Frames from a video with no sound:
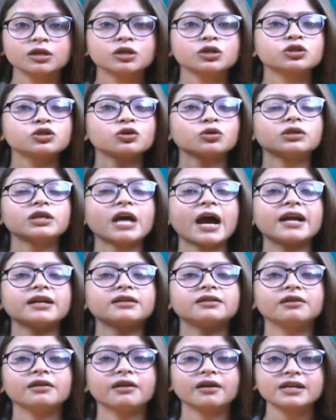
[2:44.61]
so
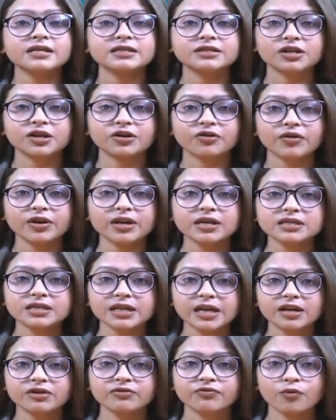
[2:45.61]
that there is decrease
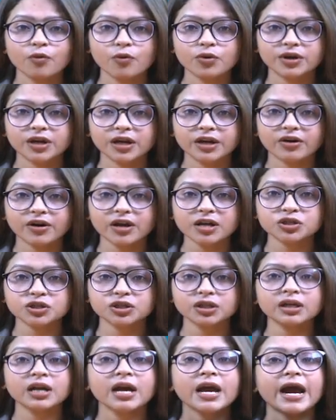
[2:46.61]
in food
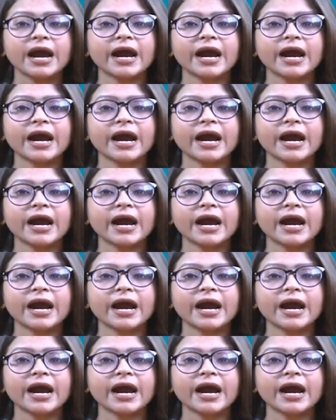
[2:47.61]
degradation